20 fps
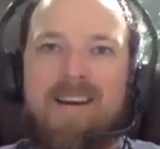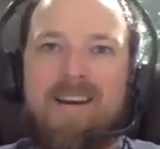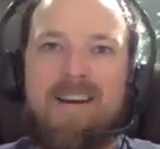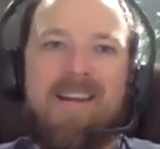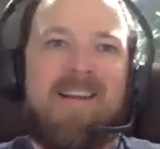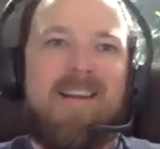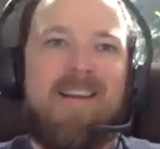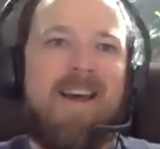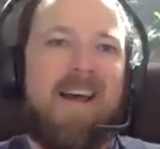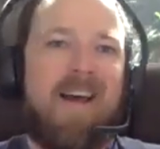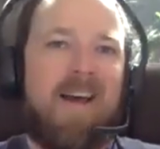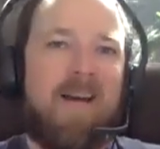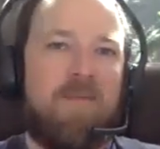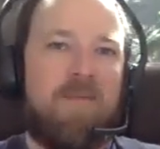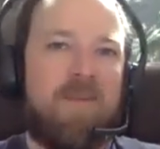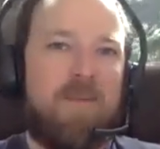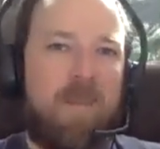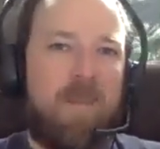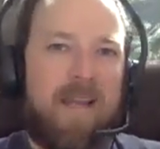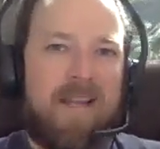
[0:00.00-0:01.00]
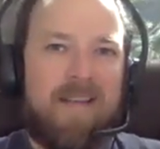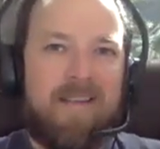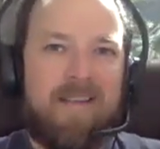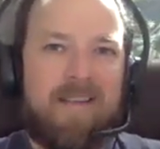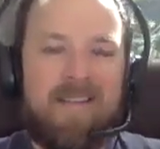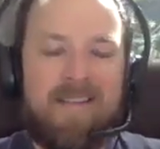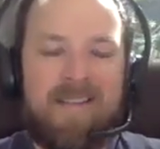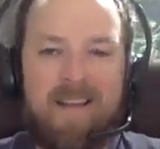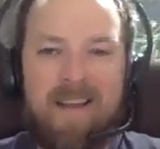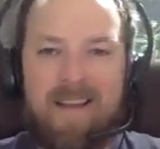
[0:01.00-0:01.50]
Python,
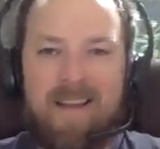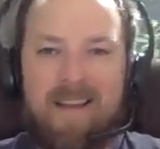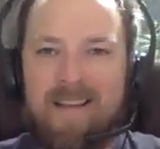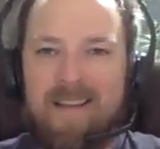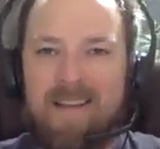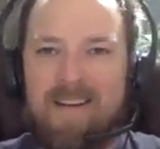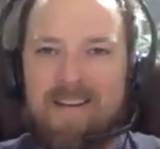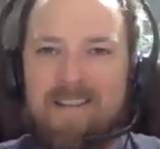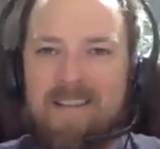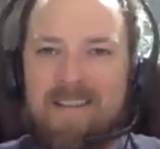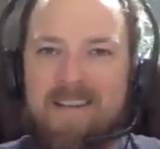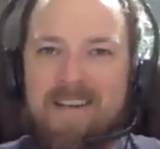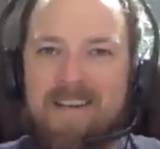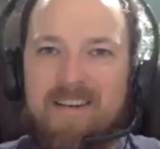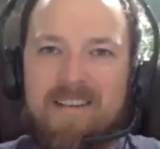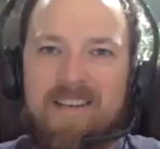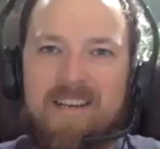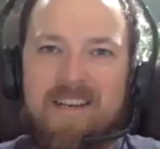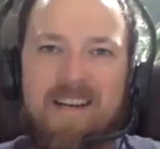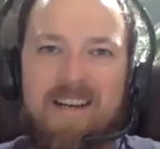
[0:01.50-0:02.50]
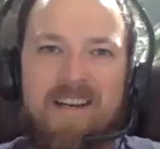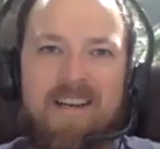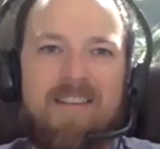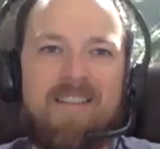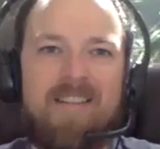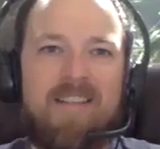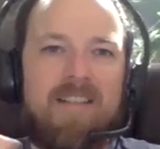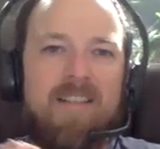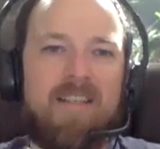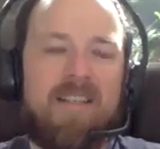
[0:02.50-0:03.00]
spend years and years and
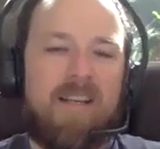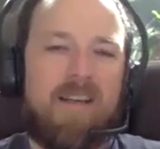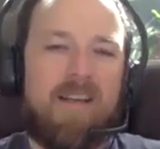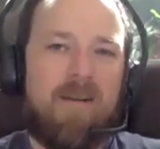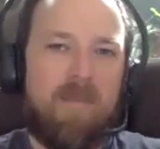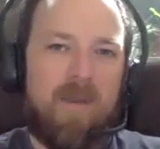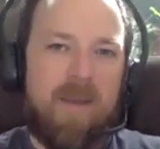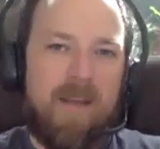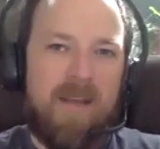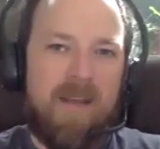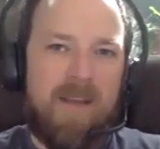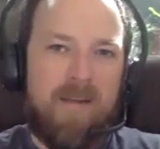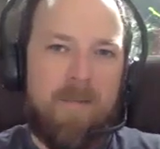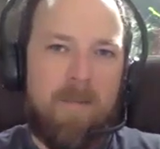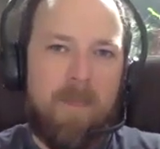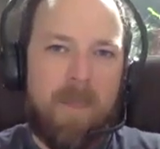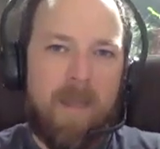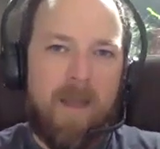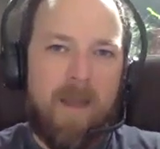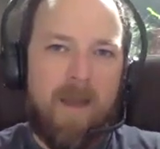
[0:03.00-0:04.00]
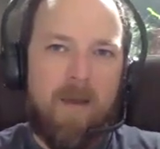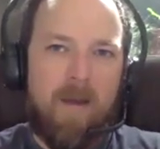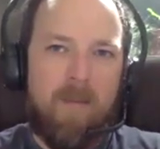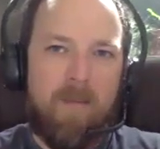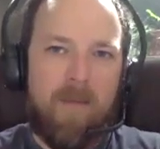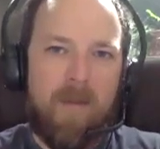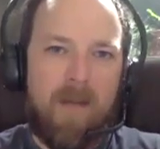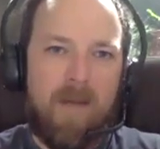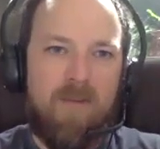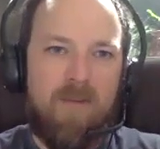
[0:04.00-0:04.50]
years? Is it going to be
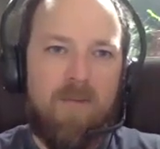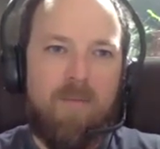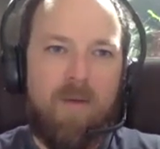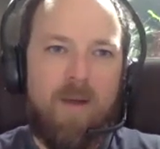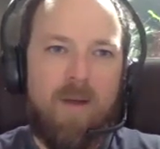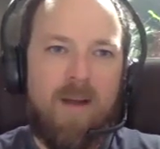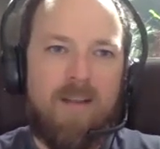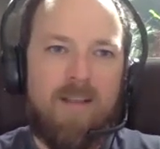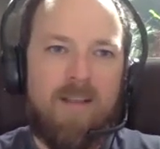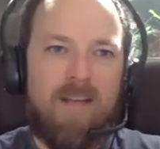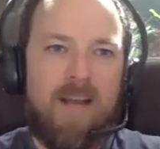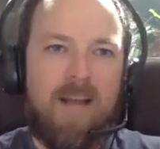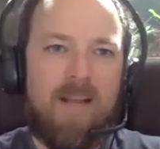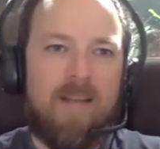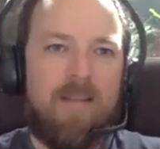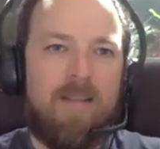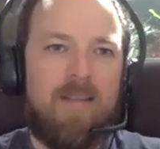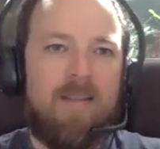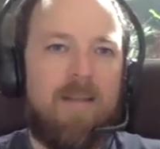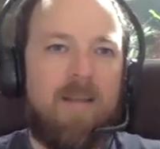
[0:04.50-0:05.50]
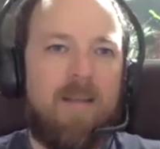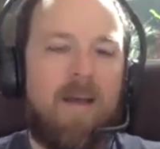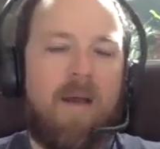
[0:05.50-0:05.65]
a new project?